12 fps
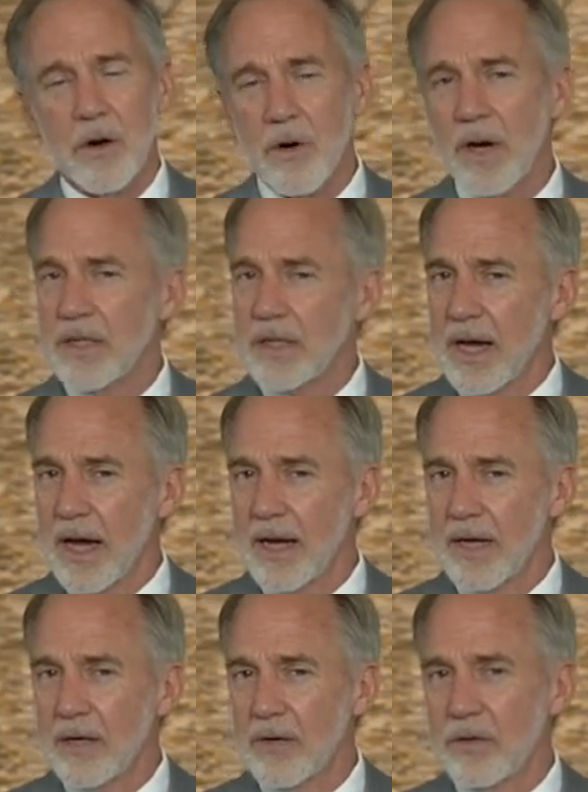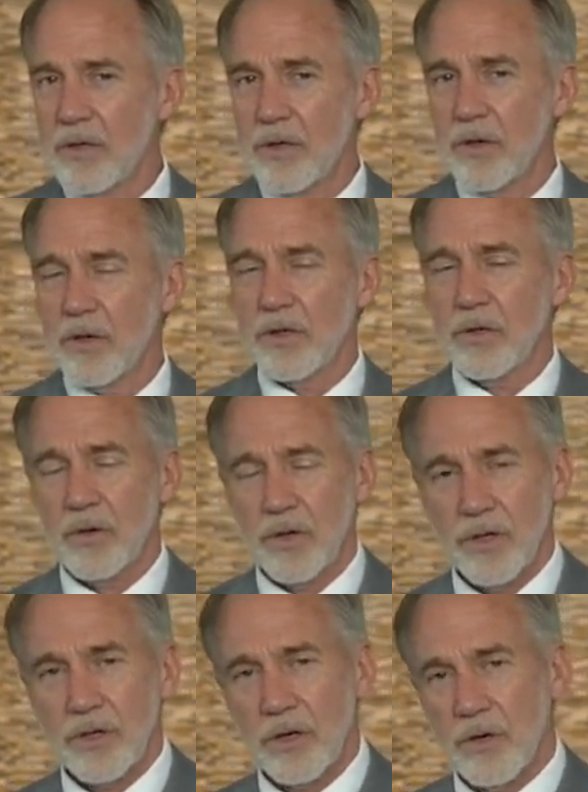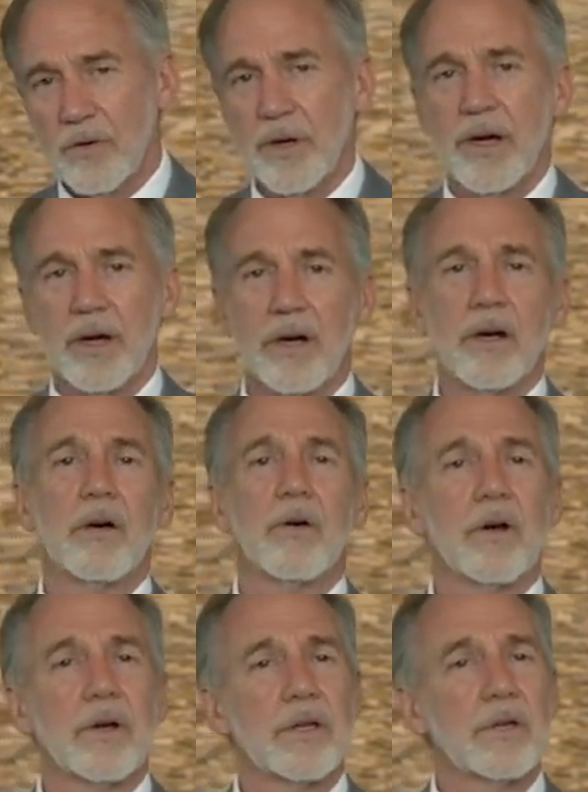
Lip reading: or has guided you to toward your career or